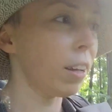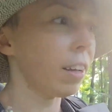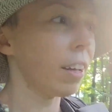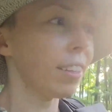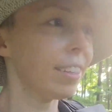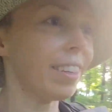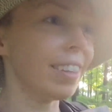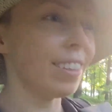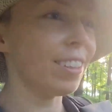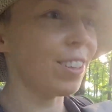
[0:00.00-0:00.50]
I
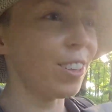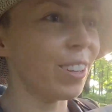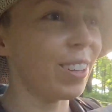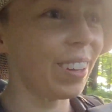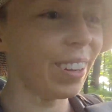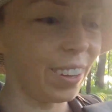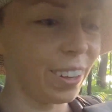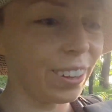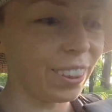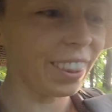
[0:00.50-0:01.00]
guess it's
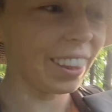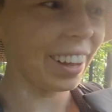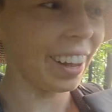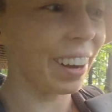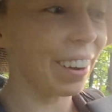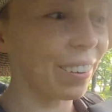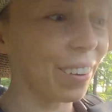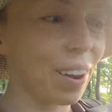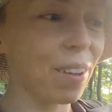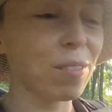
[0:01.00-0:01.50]
just a good
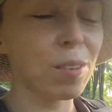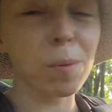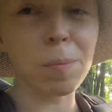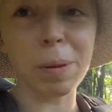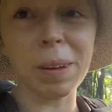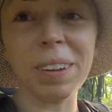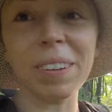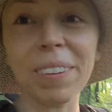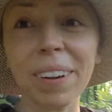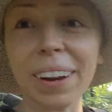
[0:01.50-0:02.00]
thing I don't have to
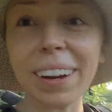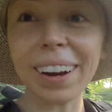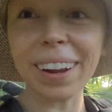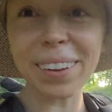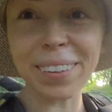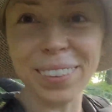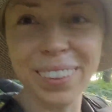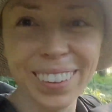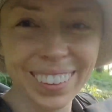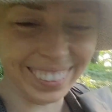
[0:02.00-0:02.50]
pee right
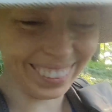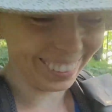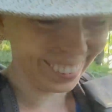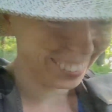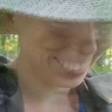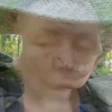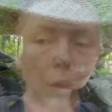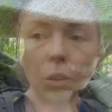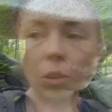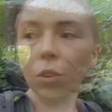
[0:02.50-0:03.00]
now.
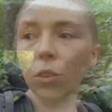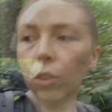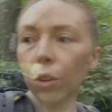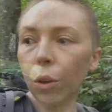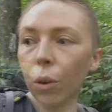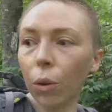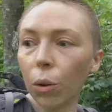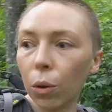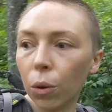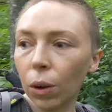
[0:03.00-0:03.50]

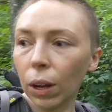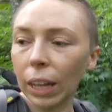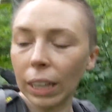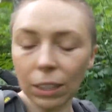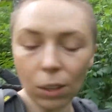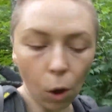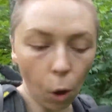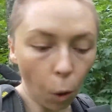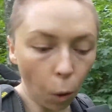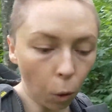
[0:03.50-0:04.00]
So
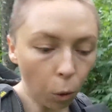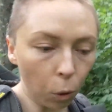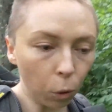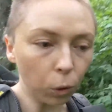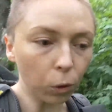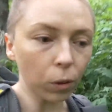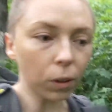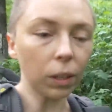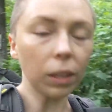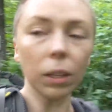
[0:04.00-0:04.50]
it's
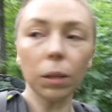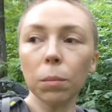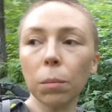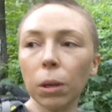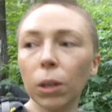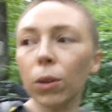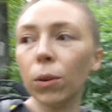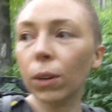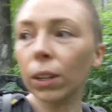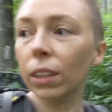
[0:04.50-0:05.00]
all
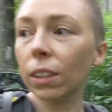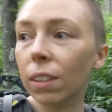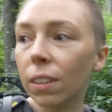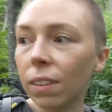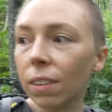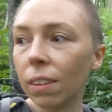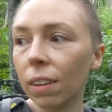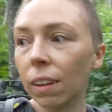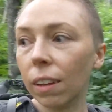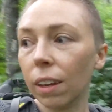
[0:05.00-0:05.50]
green, but you can
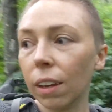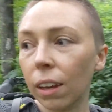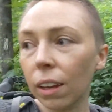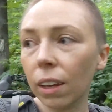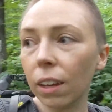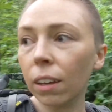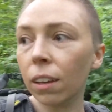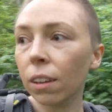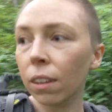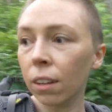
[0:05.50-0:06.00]

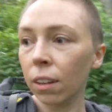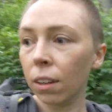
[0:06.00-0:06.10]
see